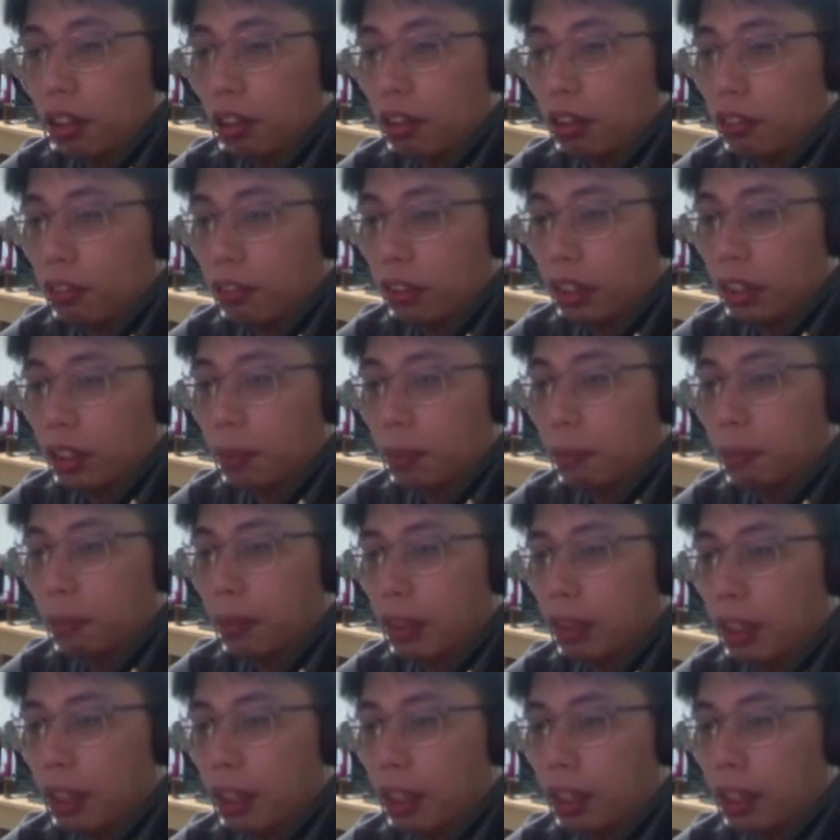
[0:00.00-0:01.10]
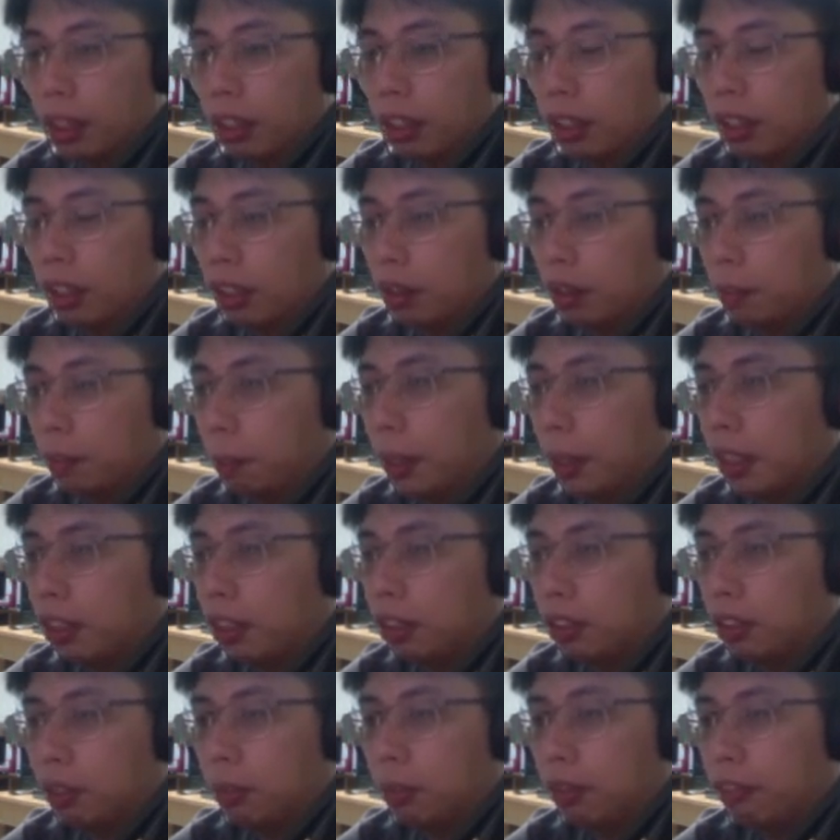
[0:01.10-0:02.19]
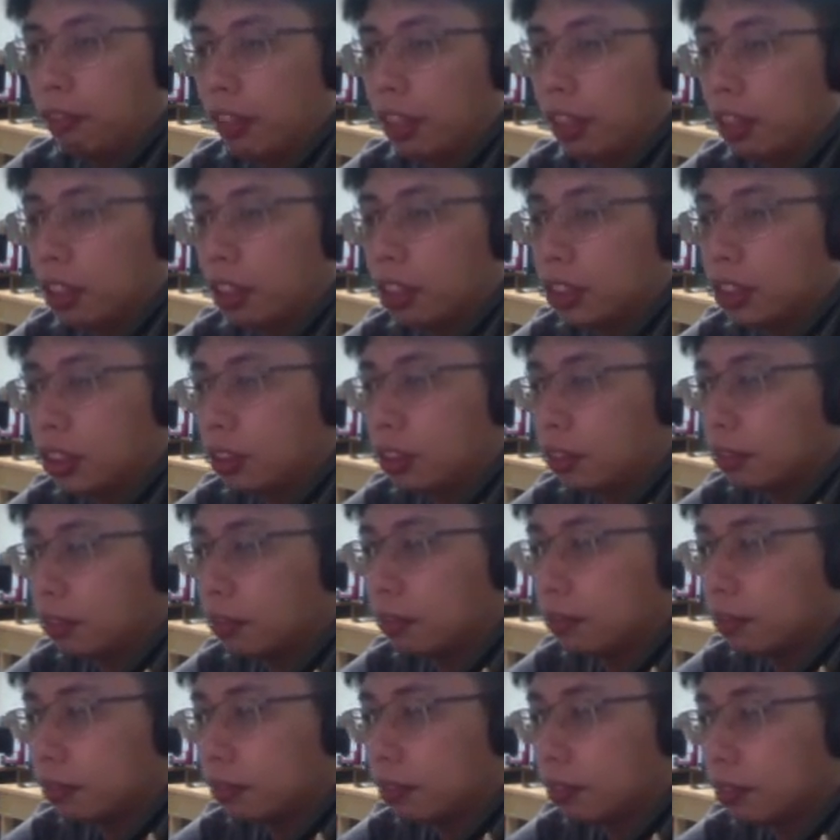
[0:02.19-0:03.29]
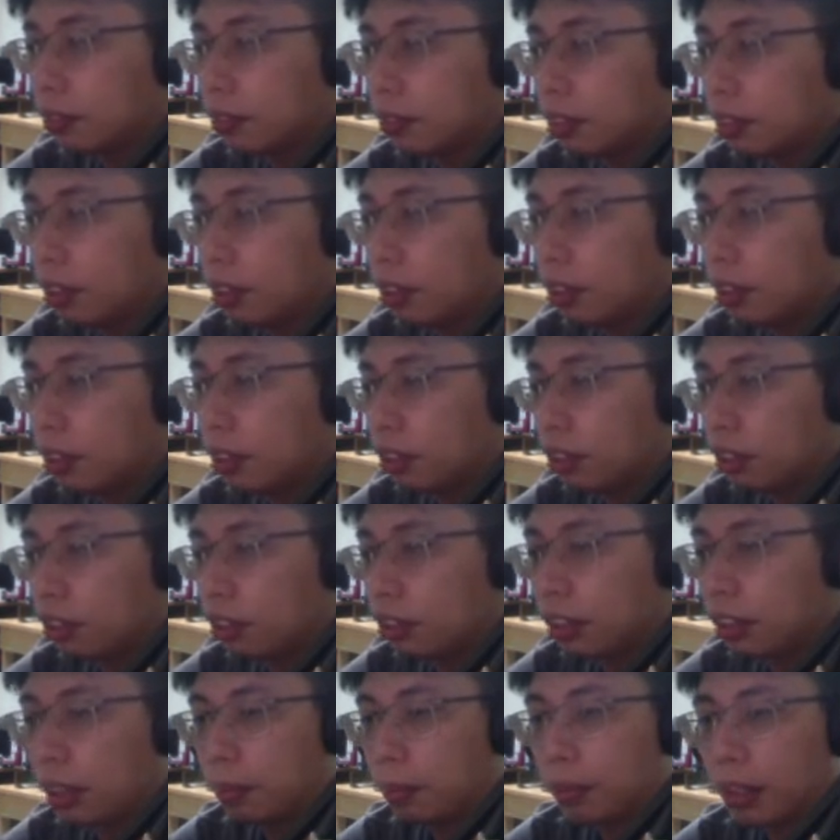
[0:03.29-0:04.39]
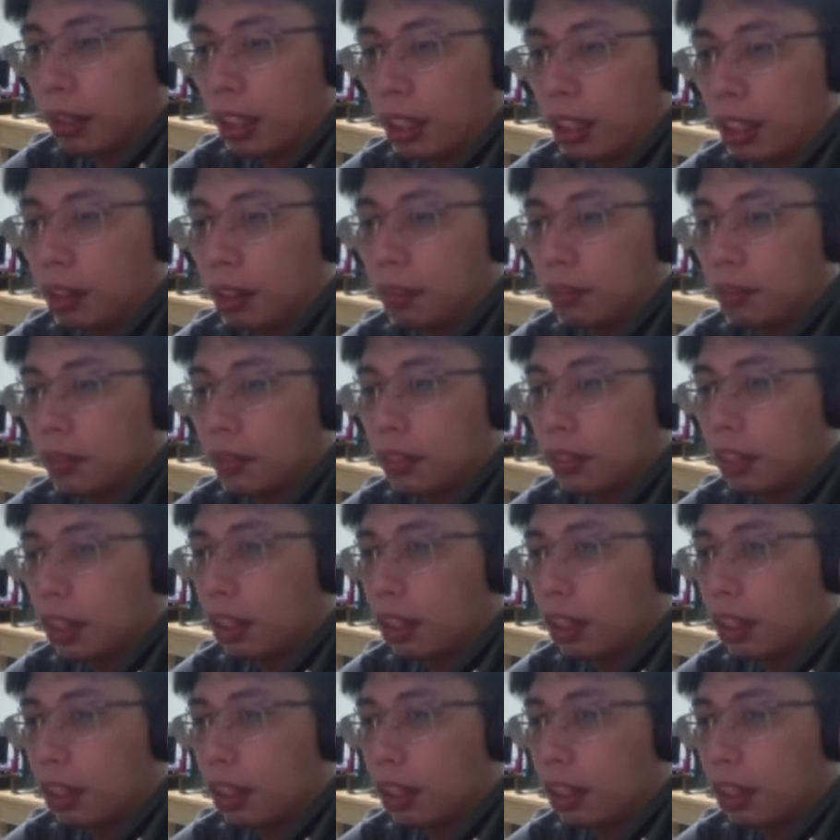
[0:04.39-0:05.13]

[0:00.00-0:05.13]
for the build to be finished. So sometimes